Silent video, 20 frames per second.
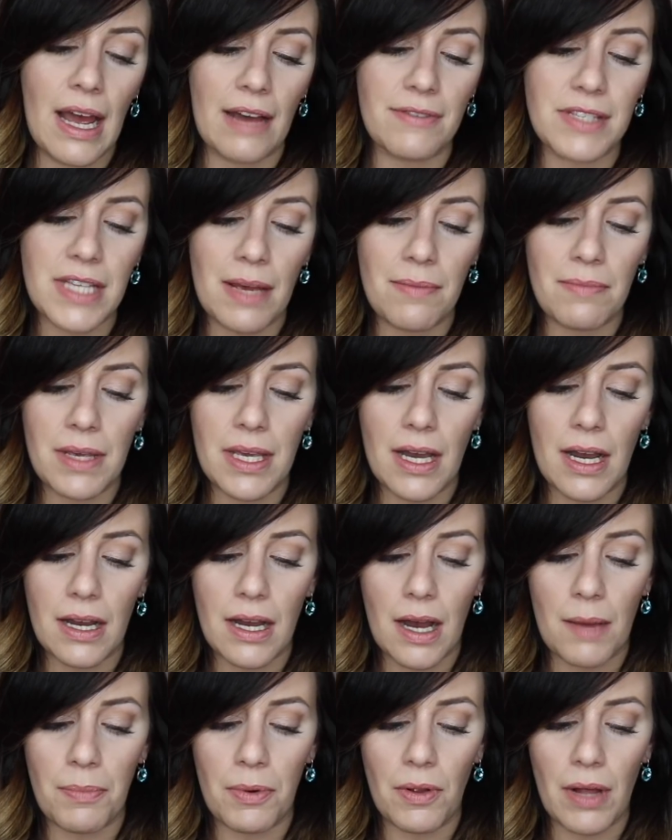have sent me a
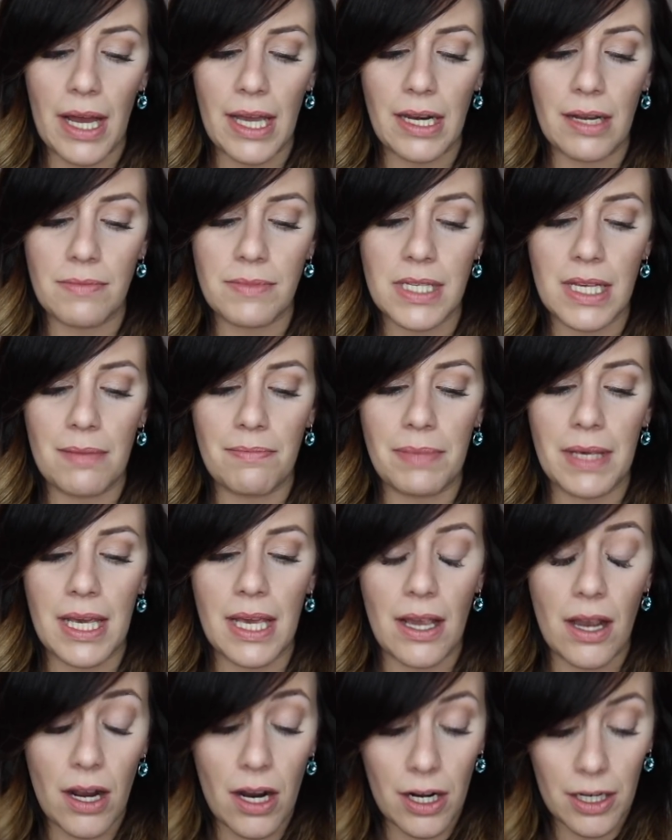couple items in
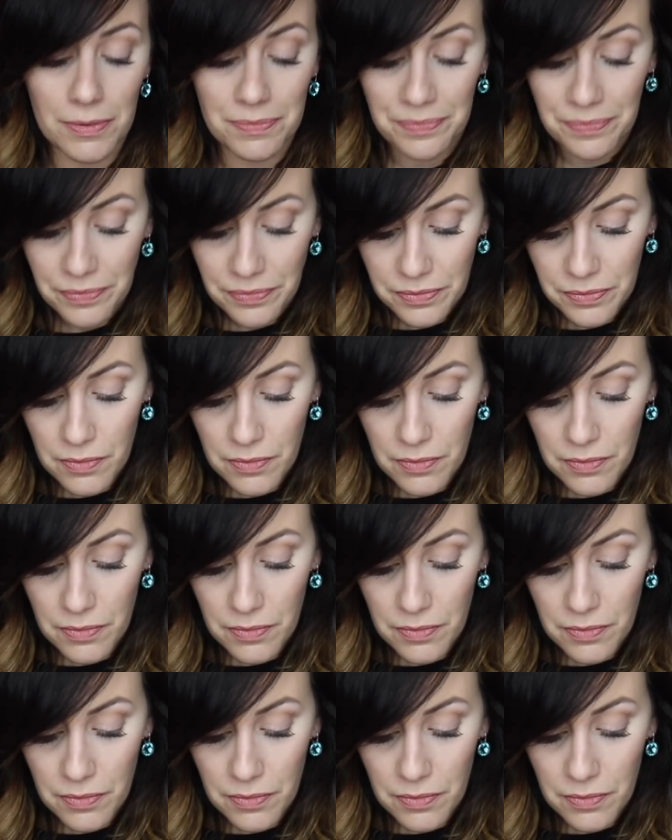PR,